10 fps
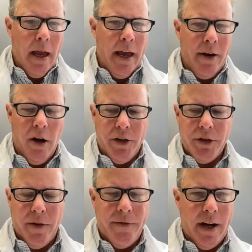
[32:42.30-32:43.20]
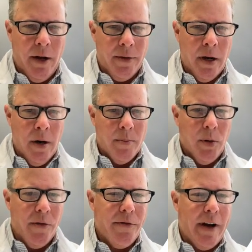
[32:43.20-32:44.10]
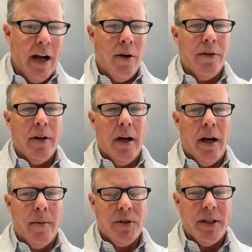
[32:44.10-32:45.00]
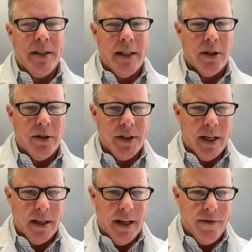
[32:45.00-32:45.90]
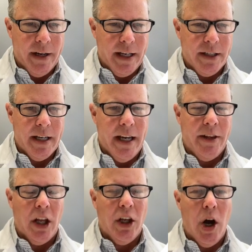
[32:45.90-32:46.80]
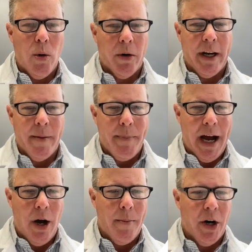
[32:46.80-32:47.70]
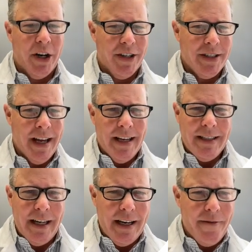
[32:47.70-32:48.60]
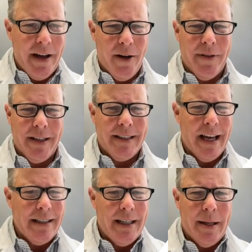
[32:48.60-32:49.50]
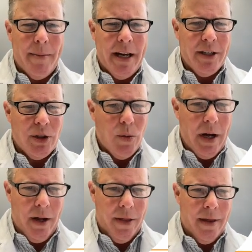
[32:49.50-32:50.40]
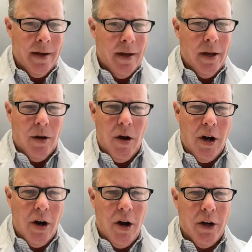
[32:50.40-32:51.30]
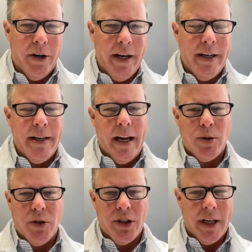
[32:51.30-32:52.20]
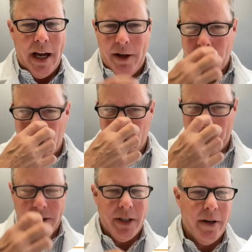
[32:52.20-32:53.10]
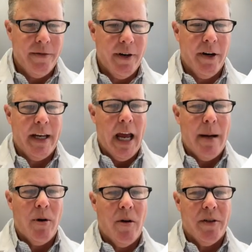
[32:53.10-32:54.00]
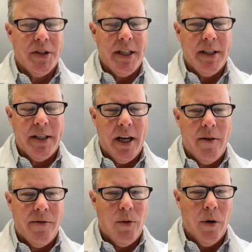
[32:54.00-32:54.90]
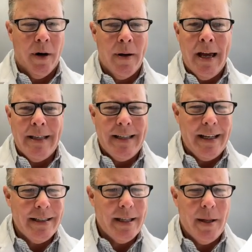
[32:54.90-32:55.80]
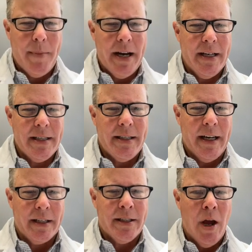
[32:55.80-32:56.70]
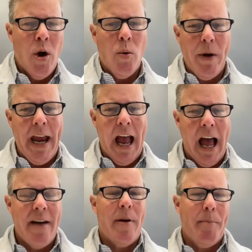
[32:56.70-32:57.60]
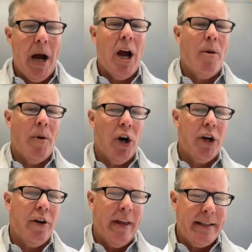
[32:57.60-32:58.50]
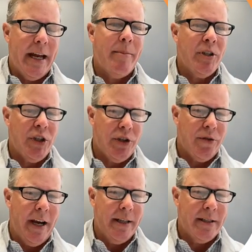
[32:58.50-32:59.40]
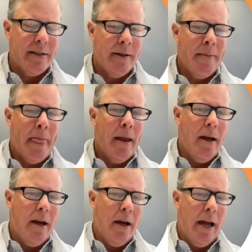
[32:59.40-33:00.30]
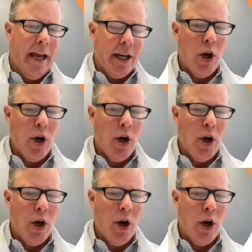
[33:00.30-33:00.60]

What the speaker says: and also found profound statistical significance in the lowering of biomarkers. TNF-alpha, 10 to the minus 12. Long hauler index, which is IL-2 plus interferon gamma over CCL4, 10 to the minus 6. We have a biomarker that demonstrates a